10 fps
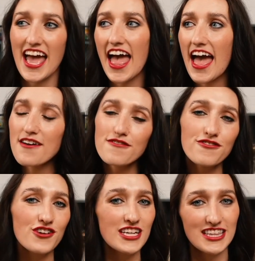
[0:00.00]

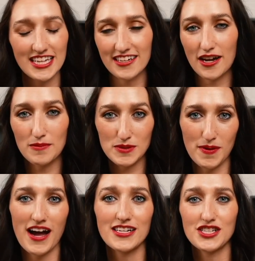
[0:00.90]
Everything comes
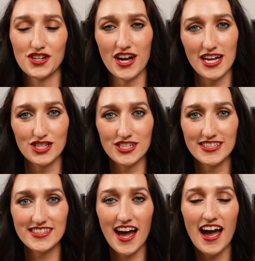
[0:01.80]
back to your
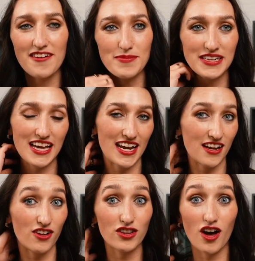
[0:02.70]
edges. I've been getting
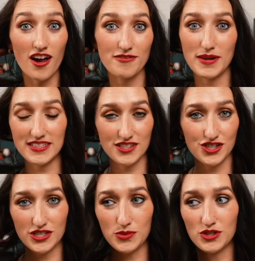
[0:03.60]
a lot of
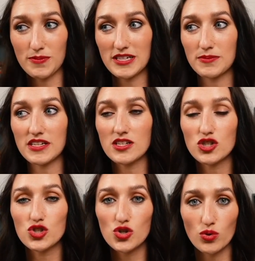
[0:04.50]
messages, which makes me
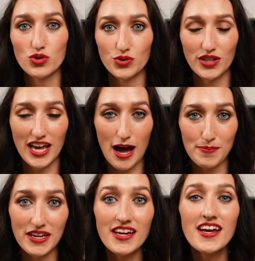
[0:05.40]
so truly happy,